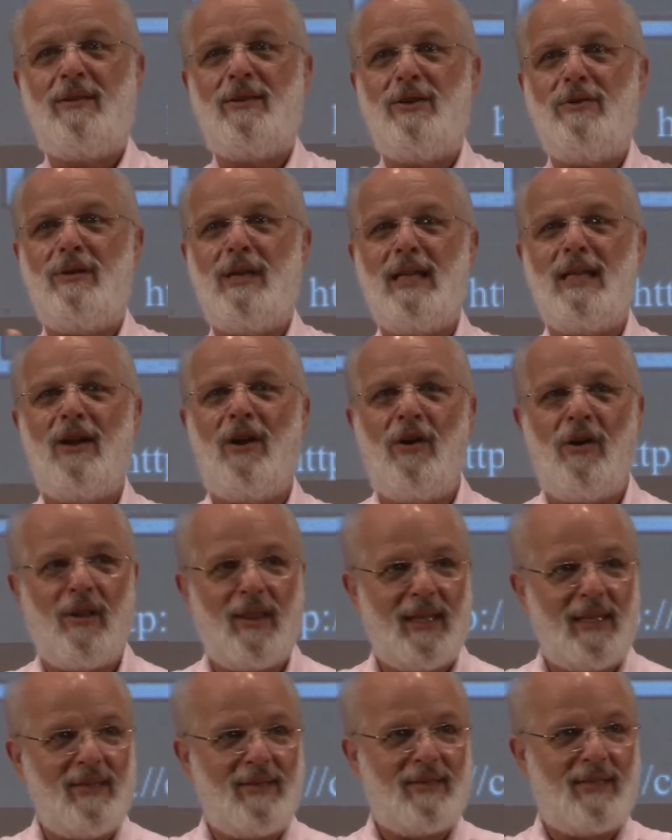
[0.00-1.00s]
You need all
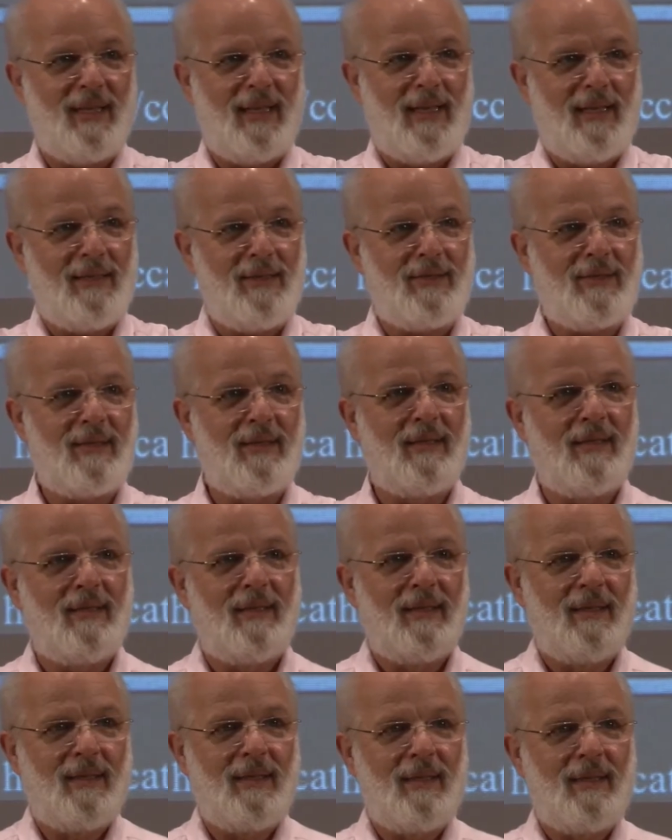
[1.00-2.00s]
these things
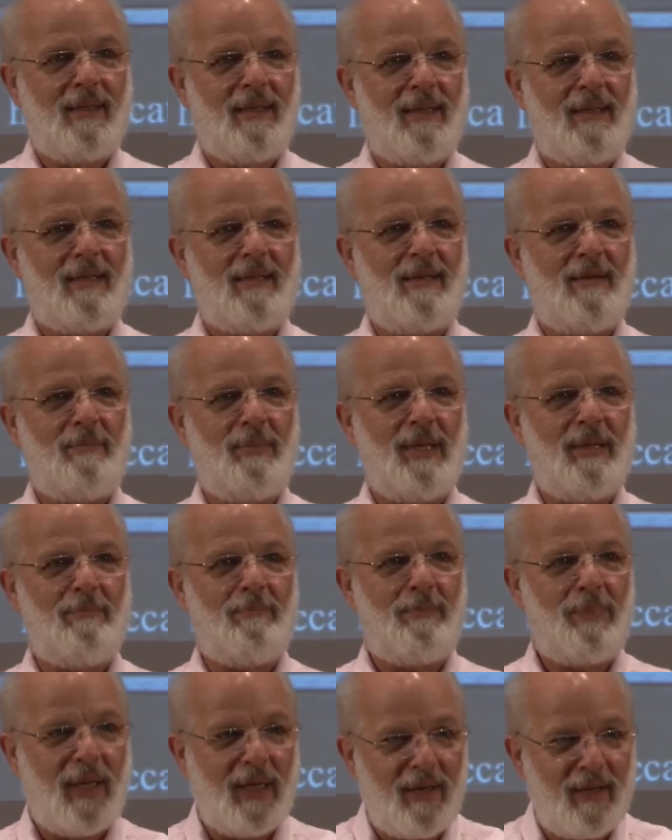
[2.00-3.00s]
to be
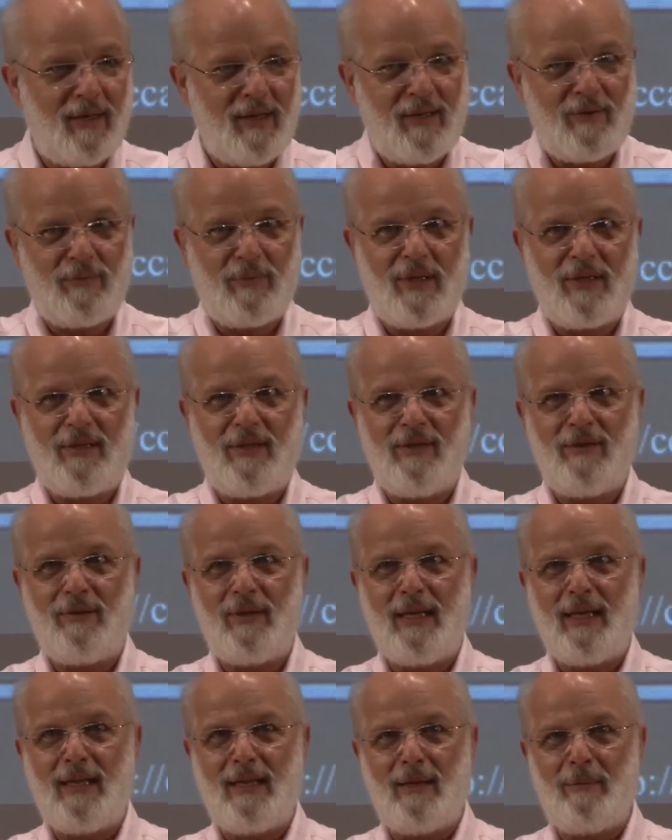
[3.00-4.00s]
buried with you
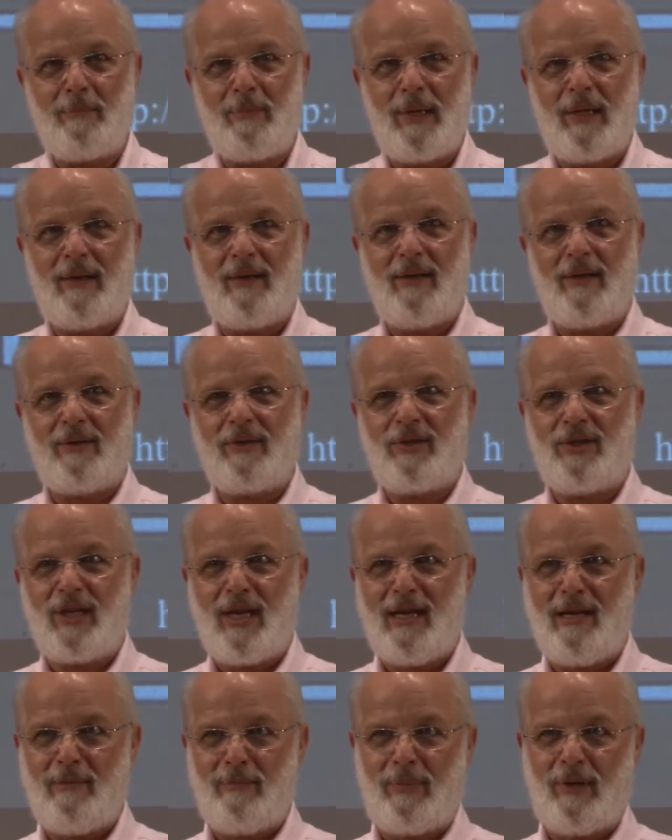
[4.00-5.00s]
in the burial
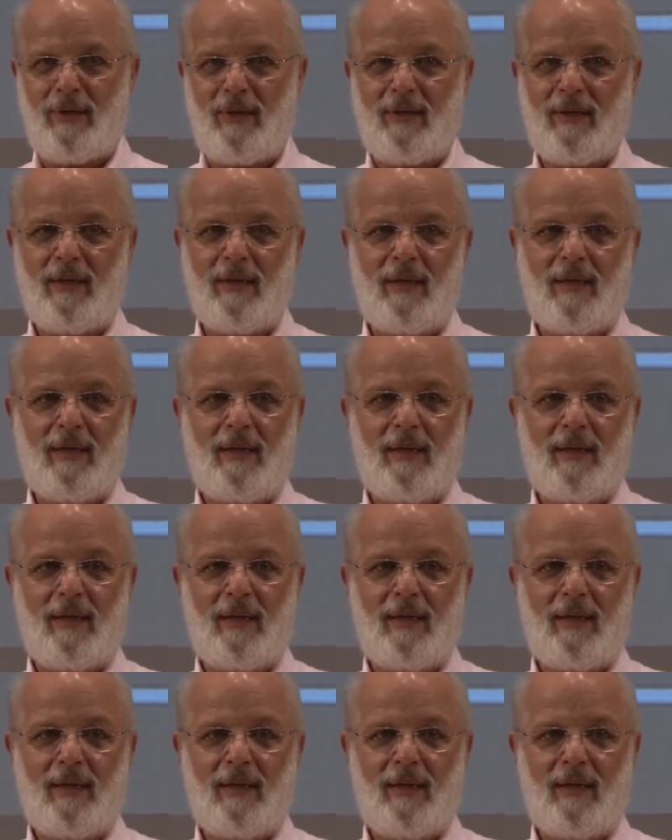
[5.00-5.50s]
chamber